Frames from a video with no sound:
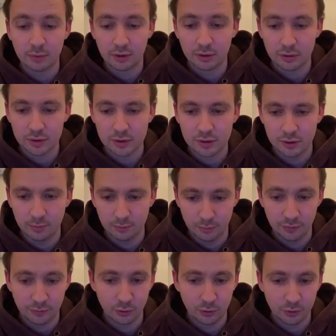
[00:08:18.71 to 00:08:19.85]
because
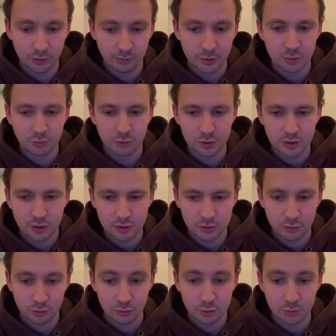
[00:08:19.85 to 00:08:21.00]
before the bishop was here,
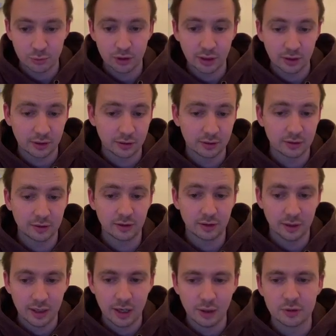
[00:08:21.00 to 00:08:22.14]
so it was protected,
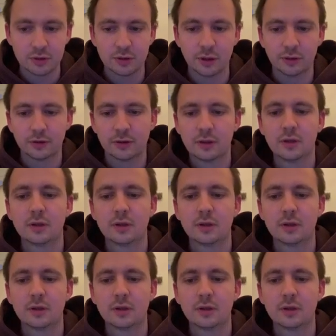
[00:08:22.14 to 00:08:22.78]
and now it's not.